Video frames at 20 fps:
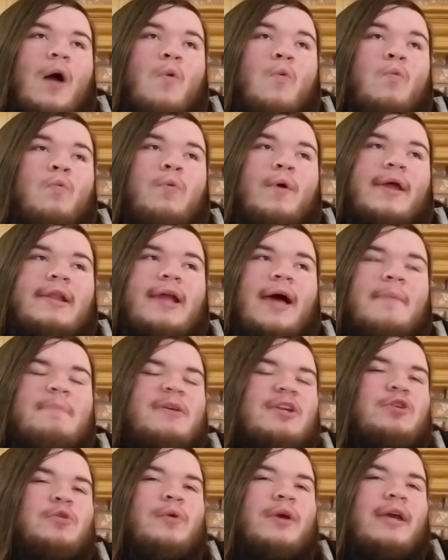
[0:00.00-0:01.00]
Will I
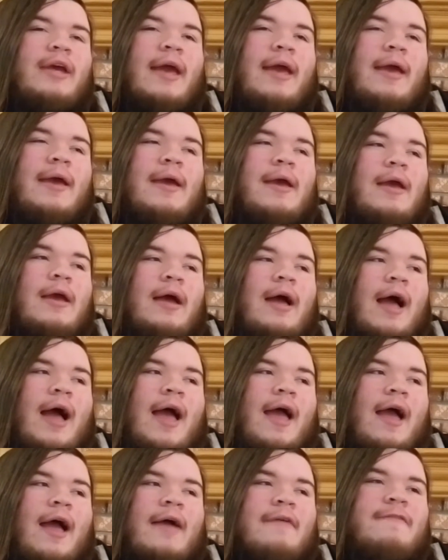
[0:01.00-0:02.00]
be doing
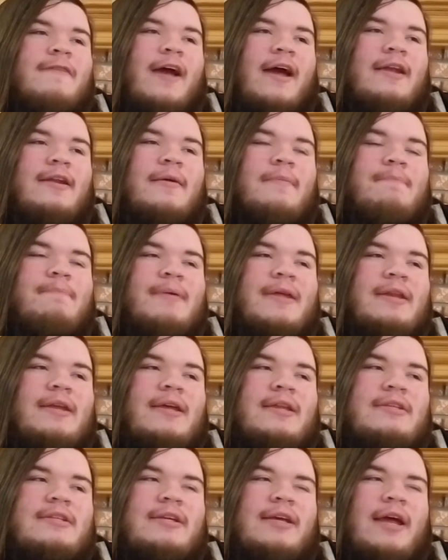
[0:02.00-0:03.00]
I've kind of been
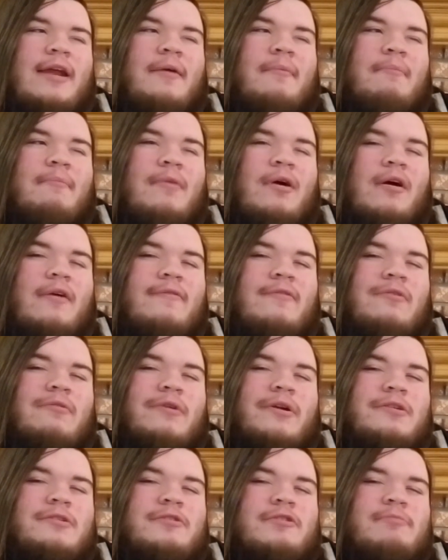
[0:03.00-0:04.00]
hinting at a Marvel
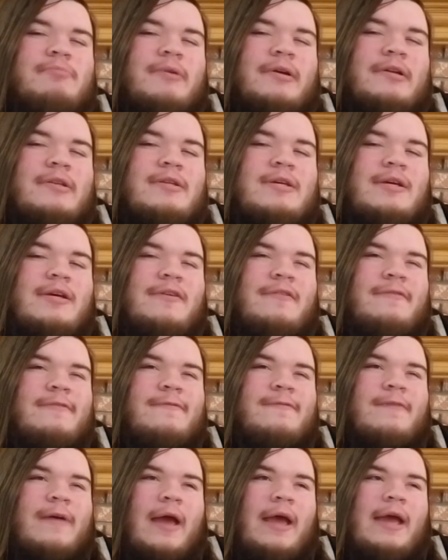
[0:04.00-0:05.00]

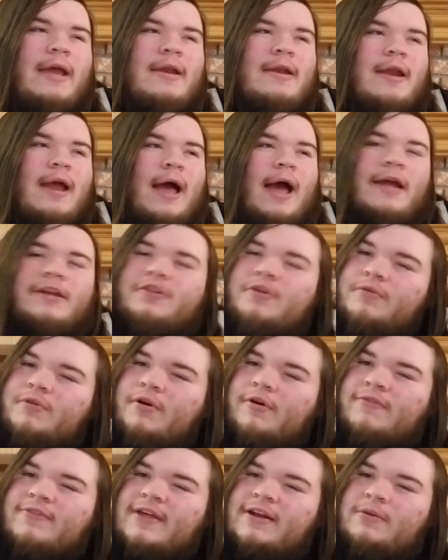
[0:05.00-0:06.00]
retrospective, and I don't
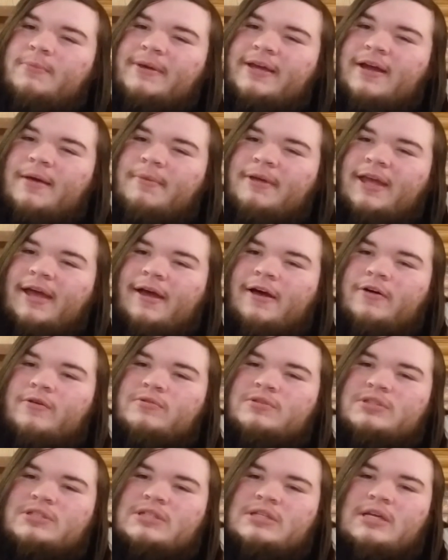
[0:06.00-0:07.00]
know if that'll be coming
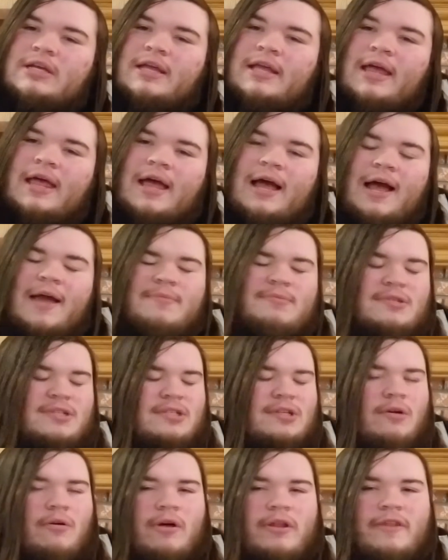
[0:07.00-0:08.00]
out. I'm
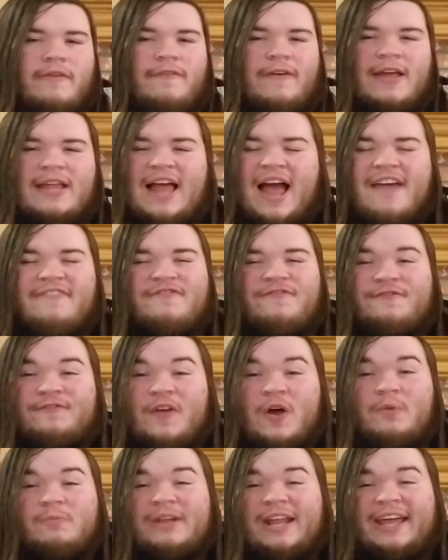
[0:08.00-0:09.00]
so on the fence. I
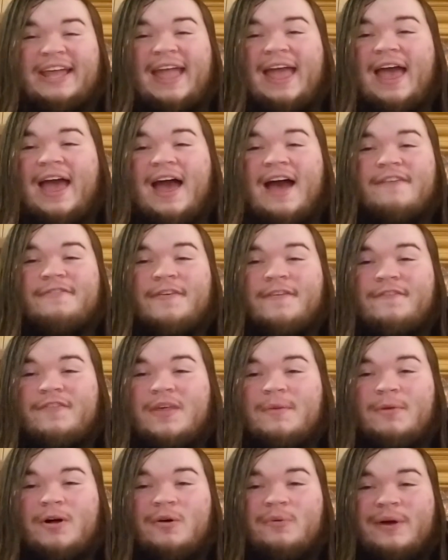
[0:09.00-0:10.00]
filmed half of
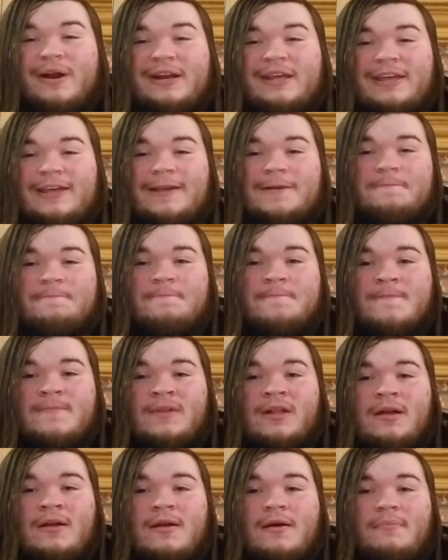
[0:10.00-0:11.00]
them already,
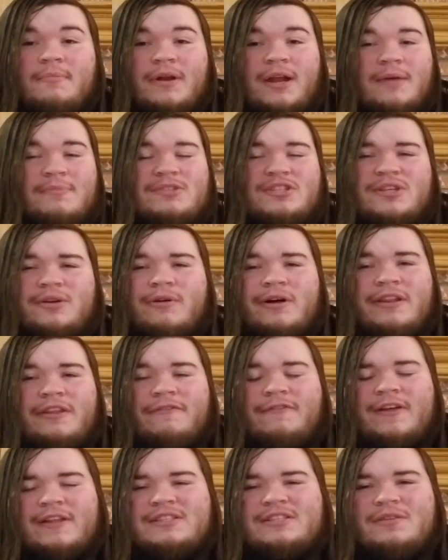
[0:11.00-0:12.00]
but I'm so on
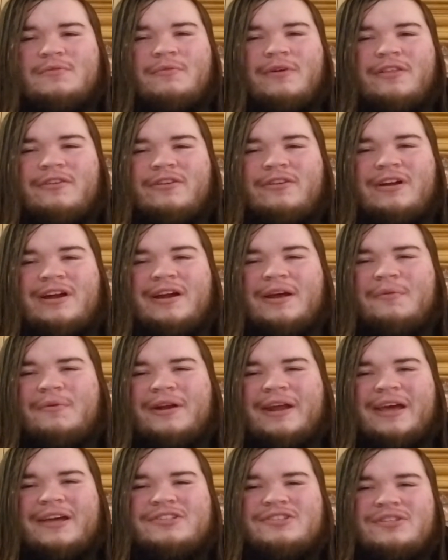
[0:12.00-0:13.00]
the fence on whether or not I
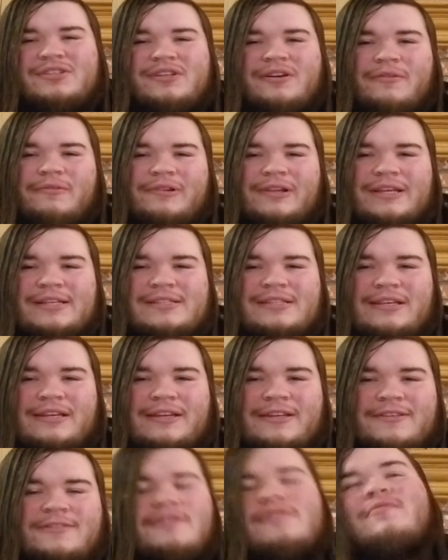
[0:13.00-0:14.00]
want to actually start releasing
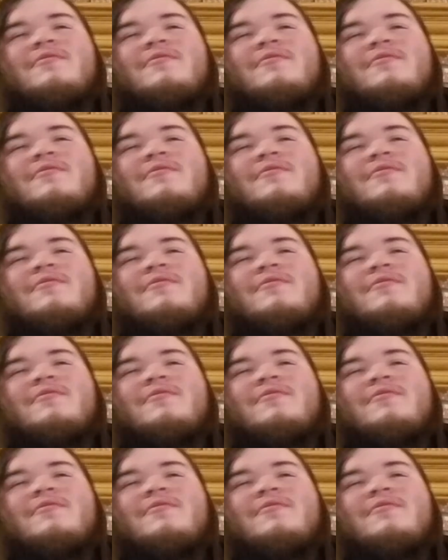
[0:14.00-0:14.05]
it.